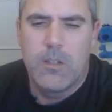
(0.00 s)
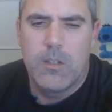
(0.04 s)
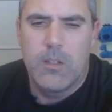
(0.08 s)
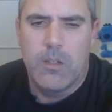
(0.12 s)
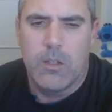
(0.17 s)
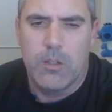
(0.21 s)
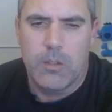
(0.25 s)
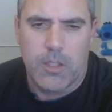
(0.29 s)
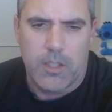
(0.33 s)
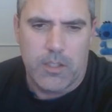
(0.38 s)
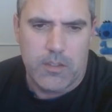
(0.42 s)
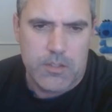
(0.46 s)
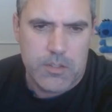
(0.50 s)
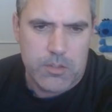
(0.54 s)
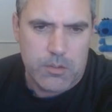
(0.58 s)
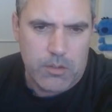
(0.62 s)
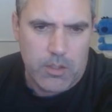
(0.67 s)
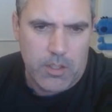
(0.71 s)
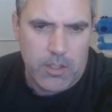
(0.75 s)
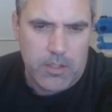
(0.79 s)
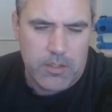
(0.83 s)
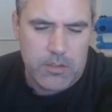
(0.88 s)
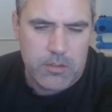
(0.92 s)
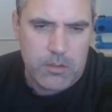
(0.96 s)
Okay, so
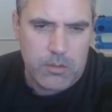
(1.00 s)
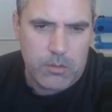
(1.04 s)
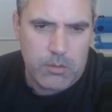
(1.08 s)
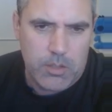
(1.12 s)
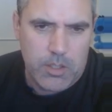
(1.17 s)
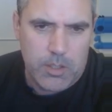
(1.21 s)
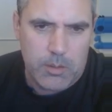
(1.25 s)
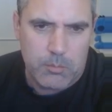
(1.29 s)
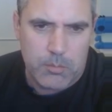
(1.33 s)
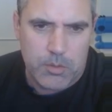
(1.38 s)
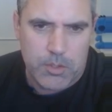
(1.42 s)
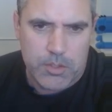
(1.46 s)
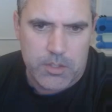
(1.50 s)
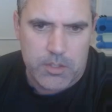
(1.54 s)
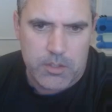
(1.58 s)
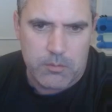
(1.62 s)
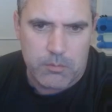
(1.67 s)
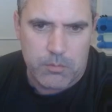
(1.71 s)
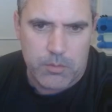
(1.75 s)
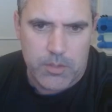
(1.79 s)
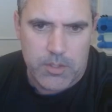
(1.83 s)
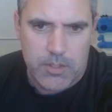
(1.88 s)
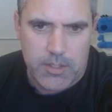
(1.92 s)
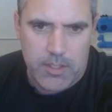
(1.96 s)
I know I'm looking
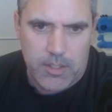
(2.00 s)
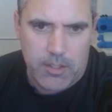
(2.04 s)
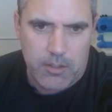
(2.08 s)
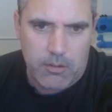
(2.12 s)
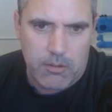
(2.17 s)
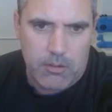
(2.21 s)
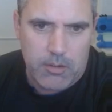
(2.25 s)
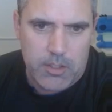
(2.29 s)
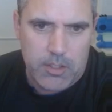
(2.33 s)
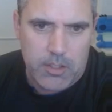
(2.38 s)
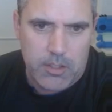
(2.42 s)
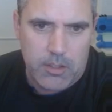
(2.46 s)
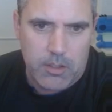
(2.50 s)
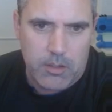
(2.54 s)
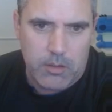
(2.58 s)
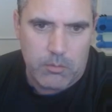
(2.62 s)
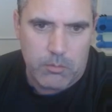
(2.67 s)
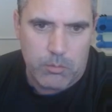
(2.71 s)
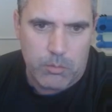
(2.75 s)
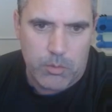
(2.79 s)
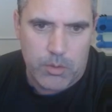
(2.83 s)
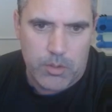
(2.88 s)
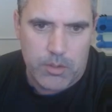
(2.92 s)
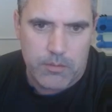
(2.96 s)
for the area of
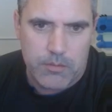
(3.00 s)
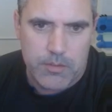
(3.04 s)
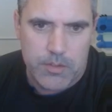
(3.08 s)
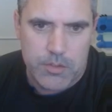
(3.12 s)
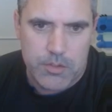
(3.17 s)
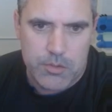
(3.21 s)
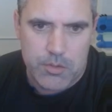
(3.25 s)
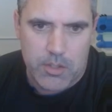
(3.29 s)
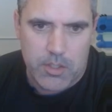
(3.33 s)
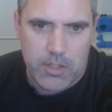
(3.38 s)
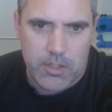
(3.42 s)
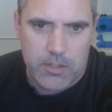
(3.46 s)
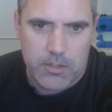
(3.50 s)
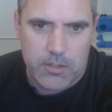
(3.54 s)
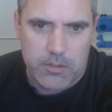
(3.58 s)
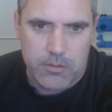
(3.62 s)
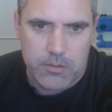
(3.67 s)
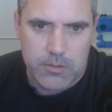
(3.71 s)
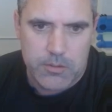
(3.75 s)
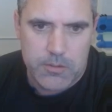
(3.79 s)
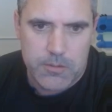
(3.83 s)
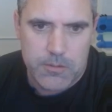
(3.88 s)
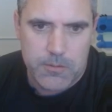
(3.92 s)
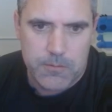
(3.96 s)
one of the
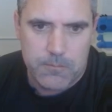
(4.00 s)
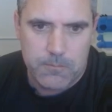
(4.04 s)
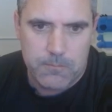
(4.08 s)
triangles.